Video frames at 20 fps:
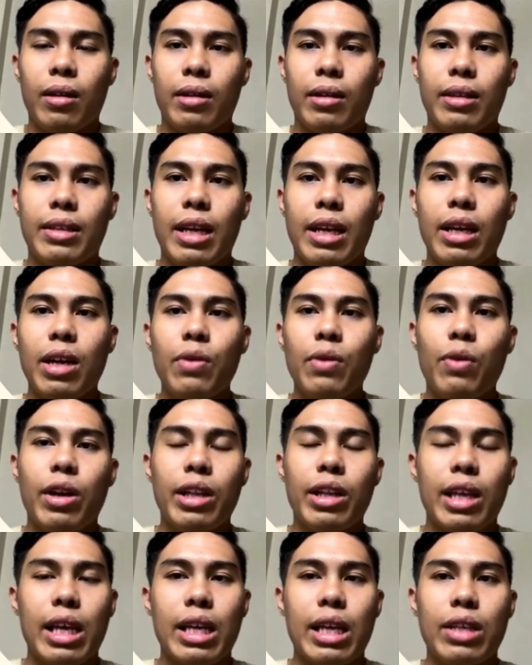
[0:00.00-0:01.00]
The second
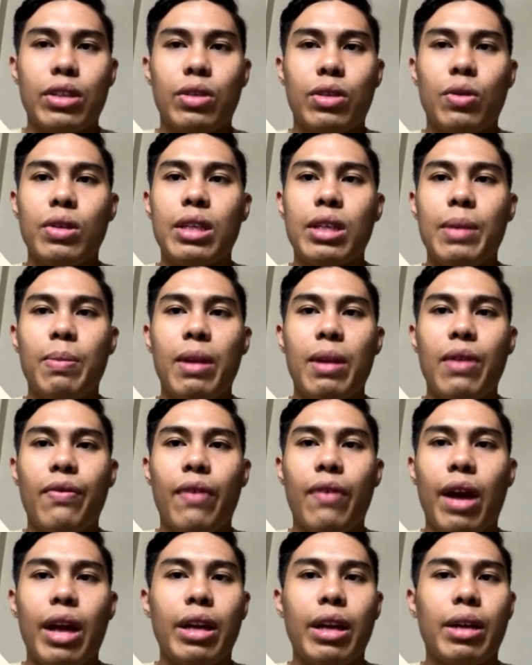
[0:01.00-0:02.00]
one is to
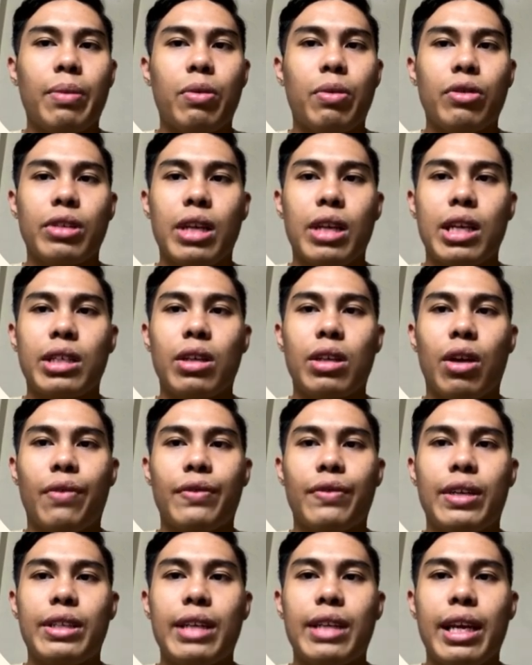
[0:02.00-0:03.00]
simplify the process
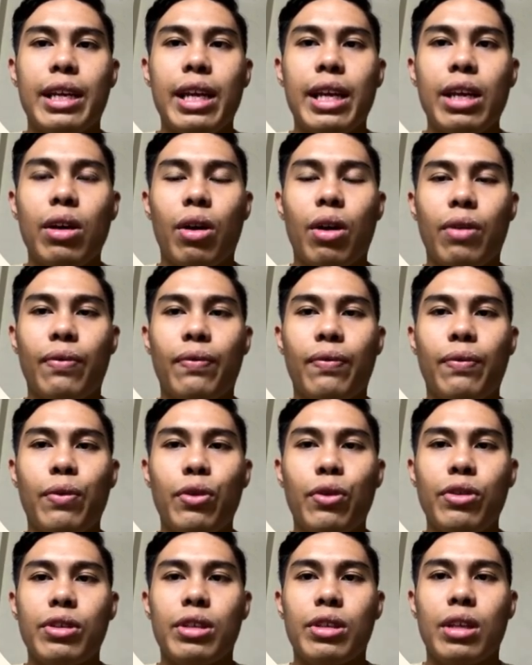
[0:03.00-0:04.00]
of deciding on
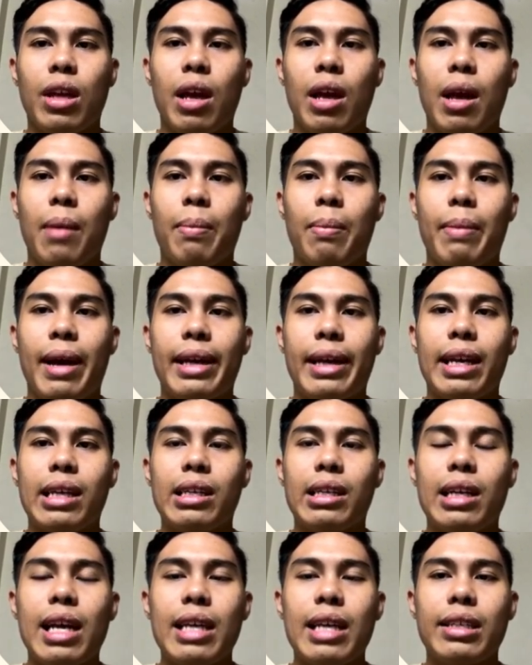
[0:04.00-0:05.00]
foods by
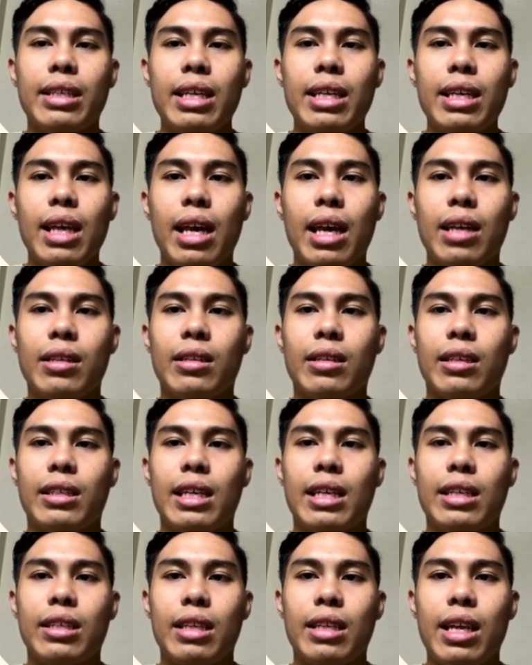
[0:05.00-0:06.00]
analyzing and
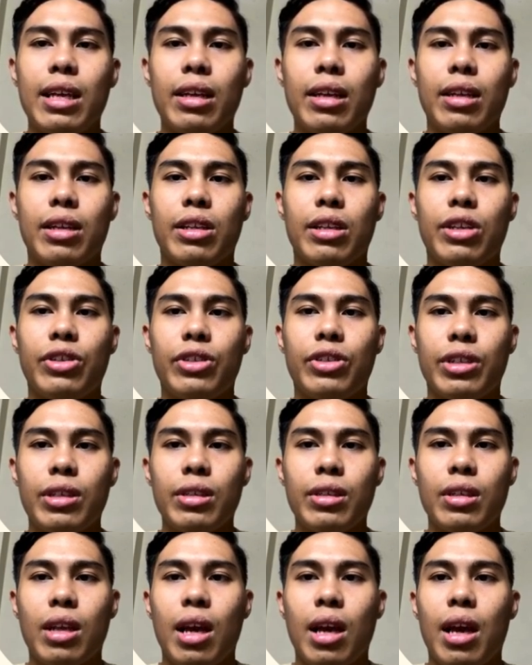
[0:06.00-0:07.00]
suggesting the
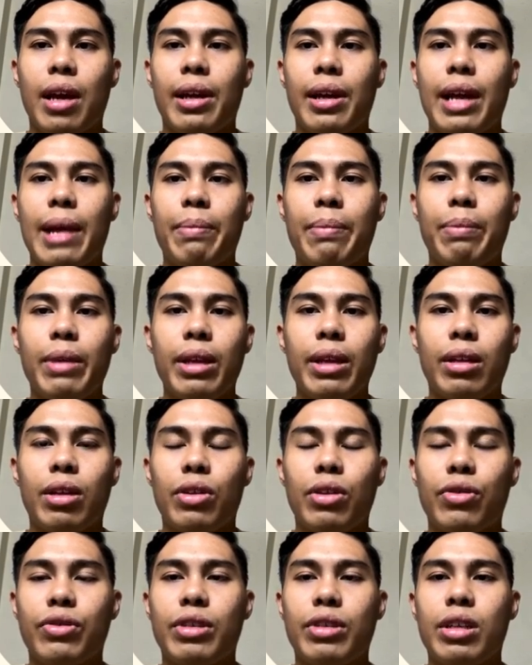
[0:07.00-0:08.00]
dishes that meet the
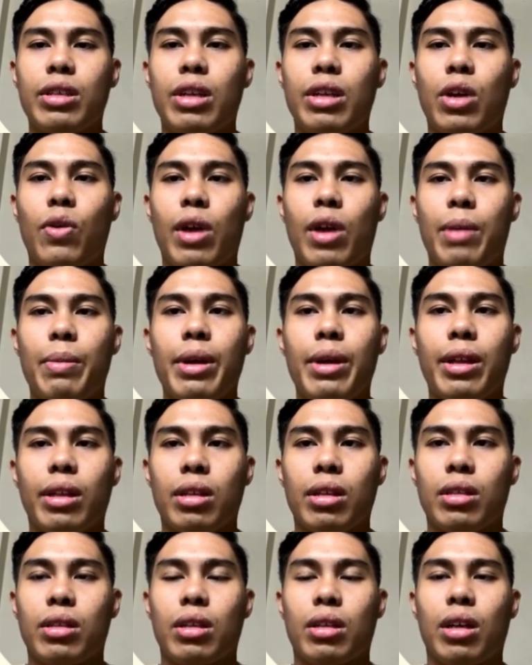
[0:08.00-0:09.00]
user's
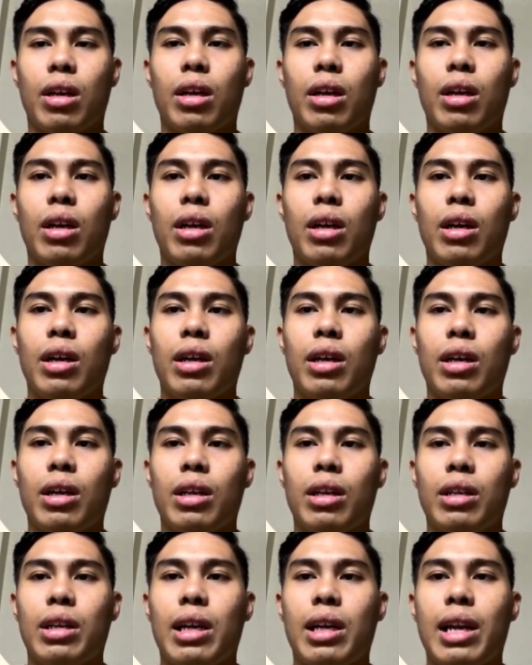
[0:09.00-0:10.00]
requirements.
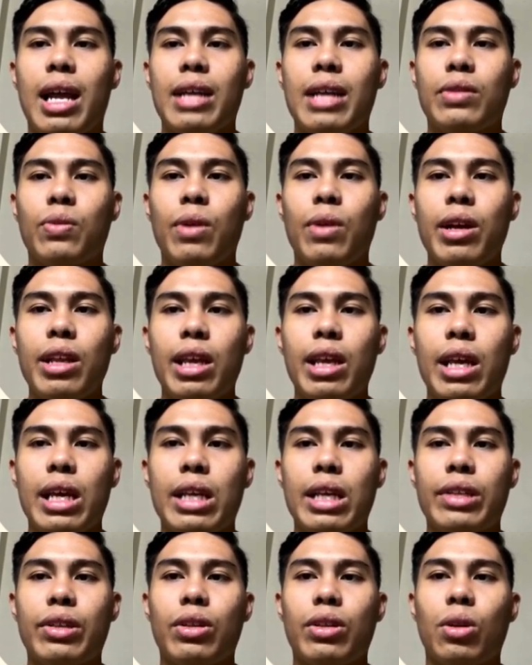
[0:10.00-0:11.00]
The last one
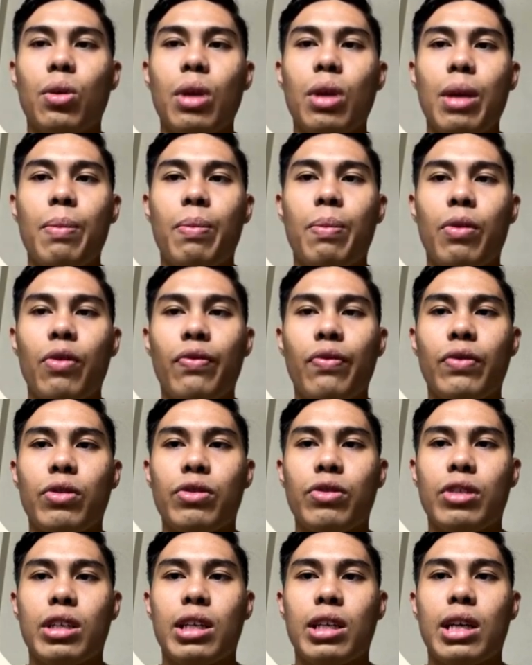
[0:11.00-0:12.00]
is to improve
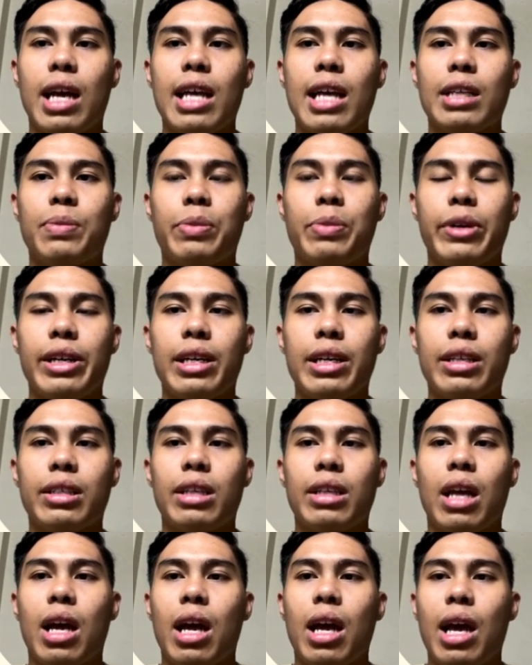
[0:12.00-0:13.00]
user
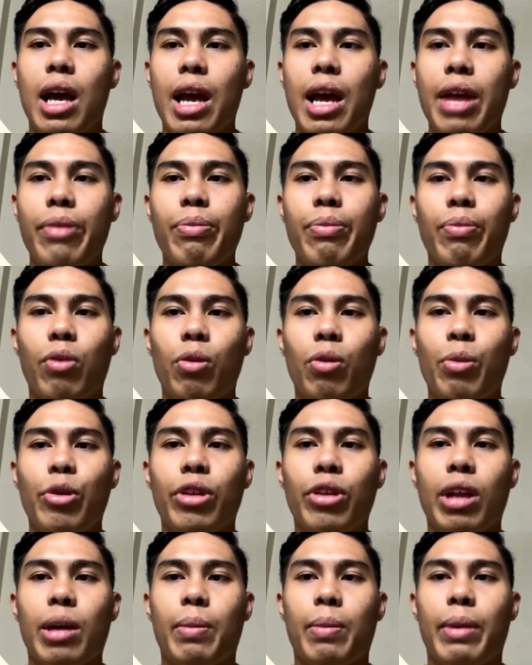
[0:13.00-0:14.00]
experience and
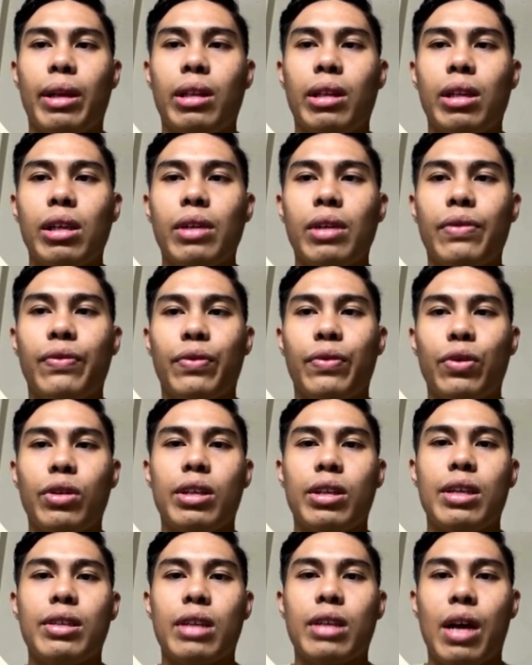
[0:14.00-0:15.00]
promote a better food
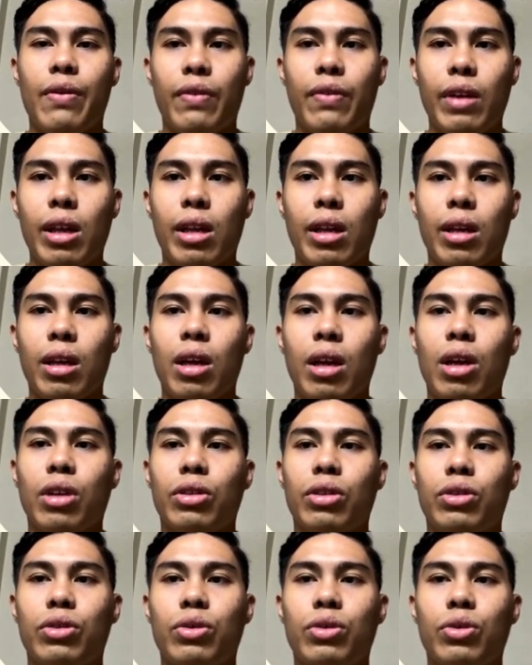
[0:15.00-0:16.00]
discovery
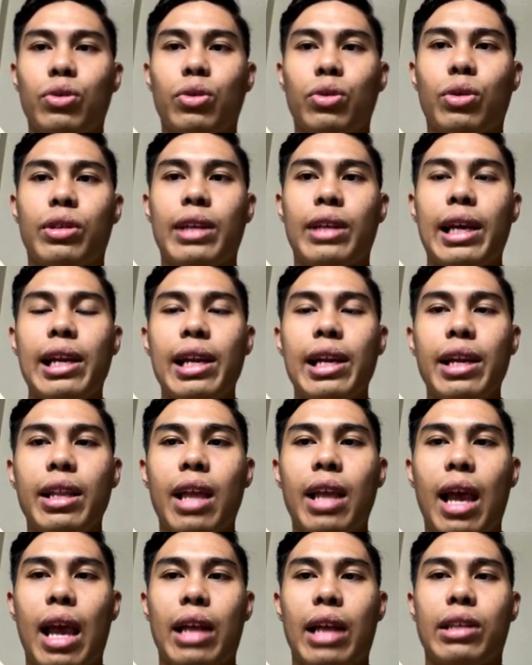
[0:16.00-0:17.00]
through tailored
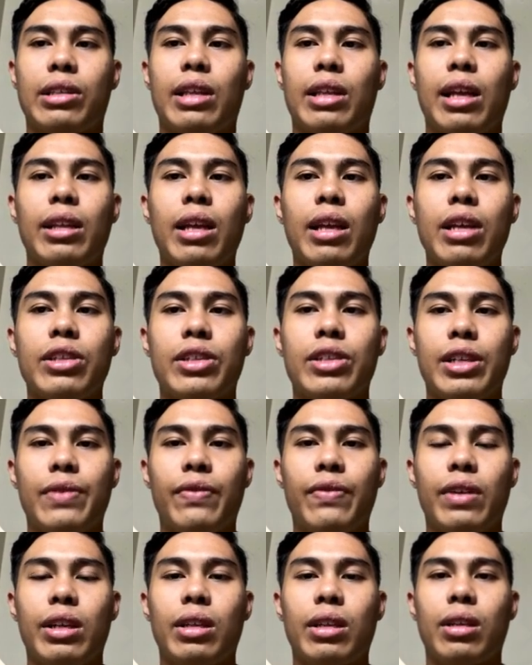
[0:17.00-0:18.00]
and
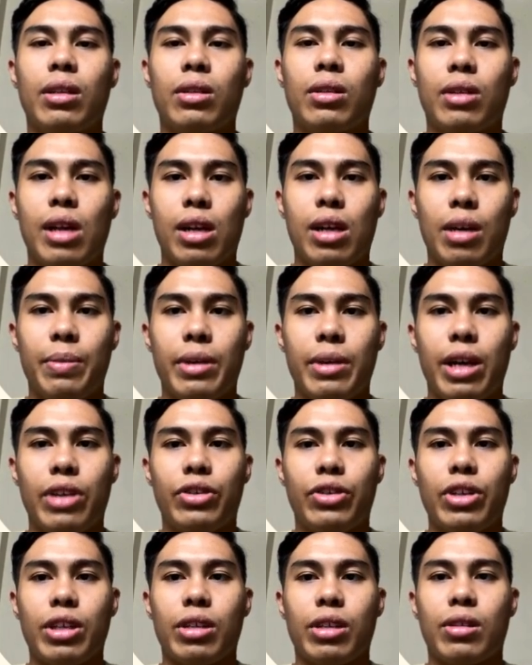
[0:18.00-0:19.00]
data-driven
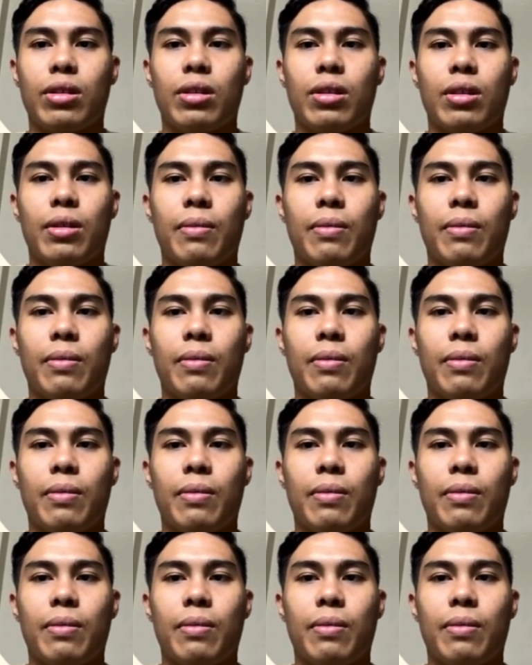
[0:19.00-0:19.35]
recommendations.